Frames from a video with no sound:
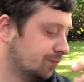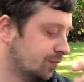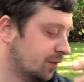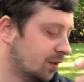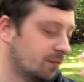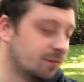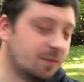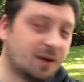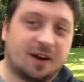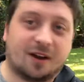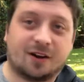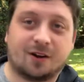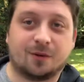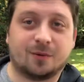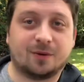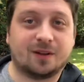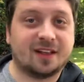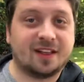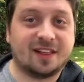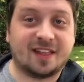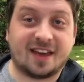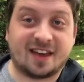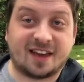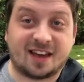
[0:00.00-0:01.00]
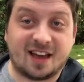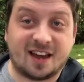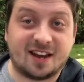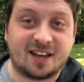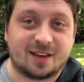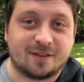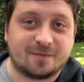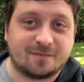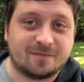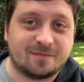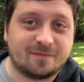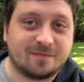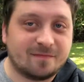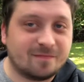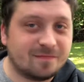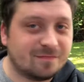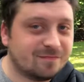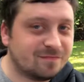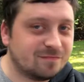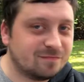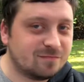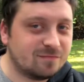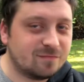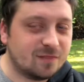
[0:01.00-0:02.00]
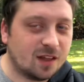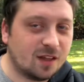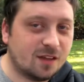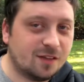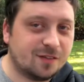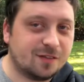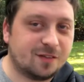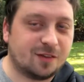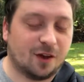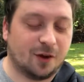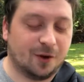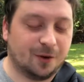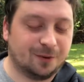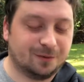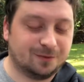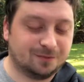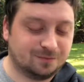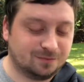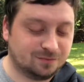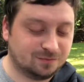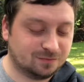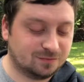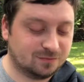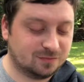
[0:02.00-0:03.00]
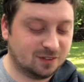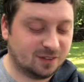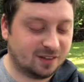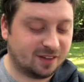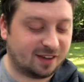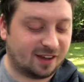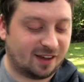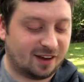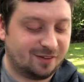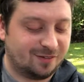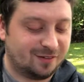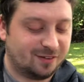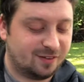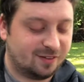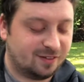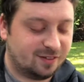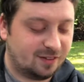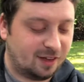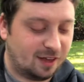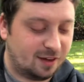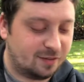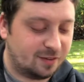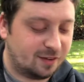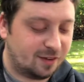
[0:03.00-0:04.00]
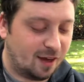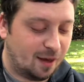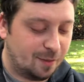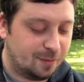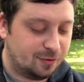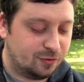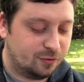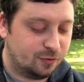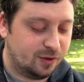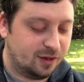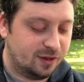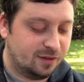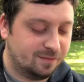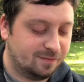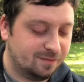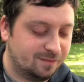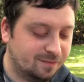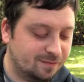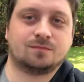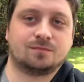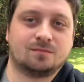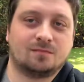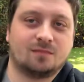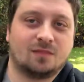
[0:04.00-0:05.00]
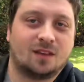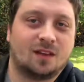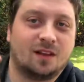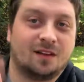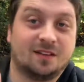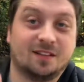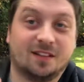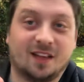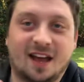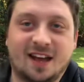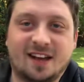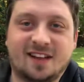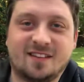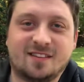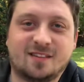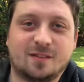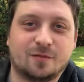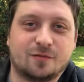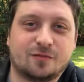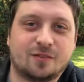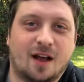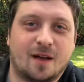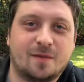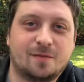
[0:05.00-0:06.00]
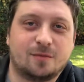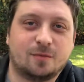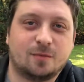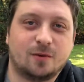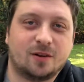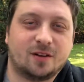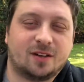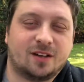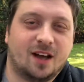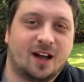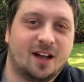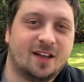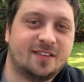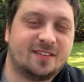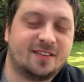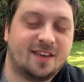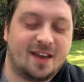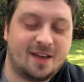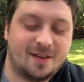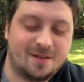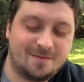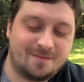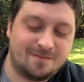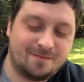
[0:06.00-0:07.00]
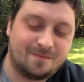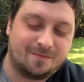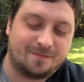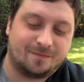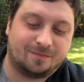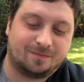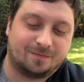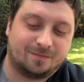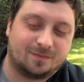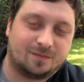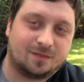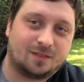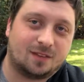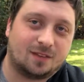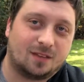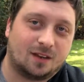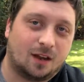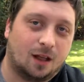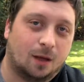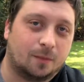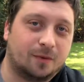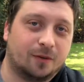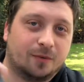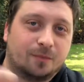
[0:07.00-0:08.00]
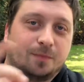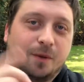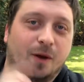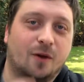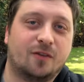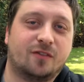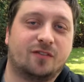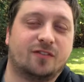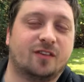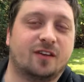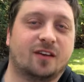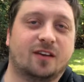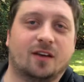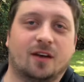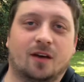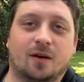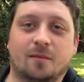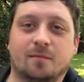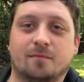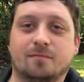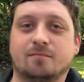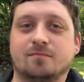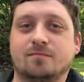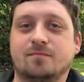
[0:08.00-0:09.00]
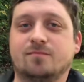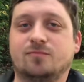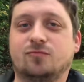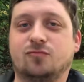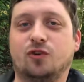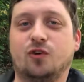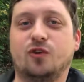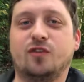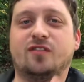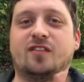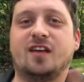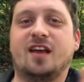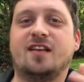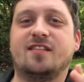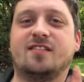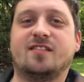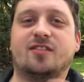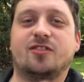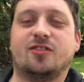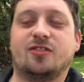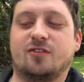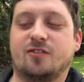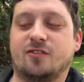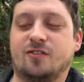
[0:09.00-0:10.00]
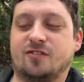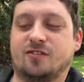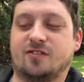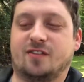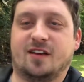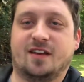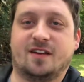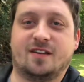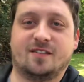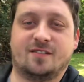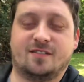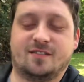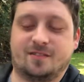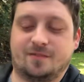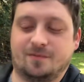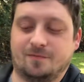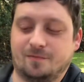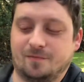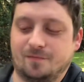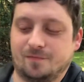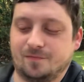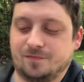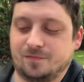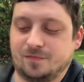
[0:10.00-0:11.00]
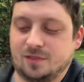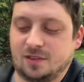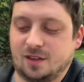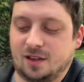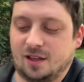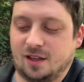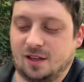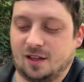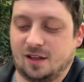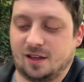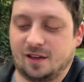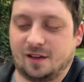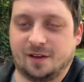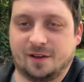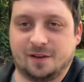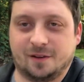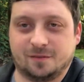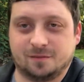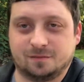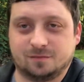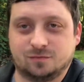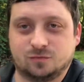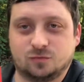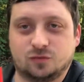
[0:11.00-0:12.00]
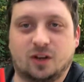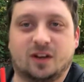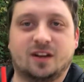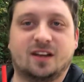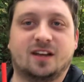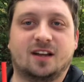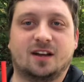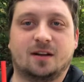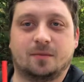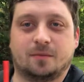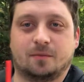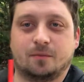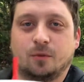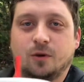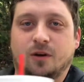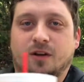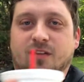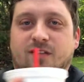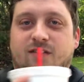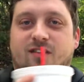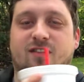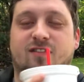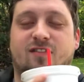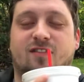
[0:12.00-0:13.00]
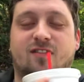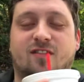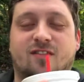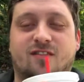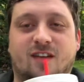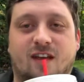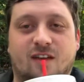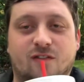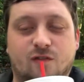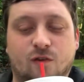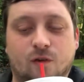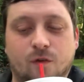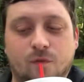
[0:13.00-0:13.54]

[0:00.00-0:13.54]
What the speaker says: But I don't really like honey. So, kind of a cop between. Like and subscribe for more content. I'll be posting Tuesdays and Thursdays. Trying to get a more consistent schedule.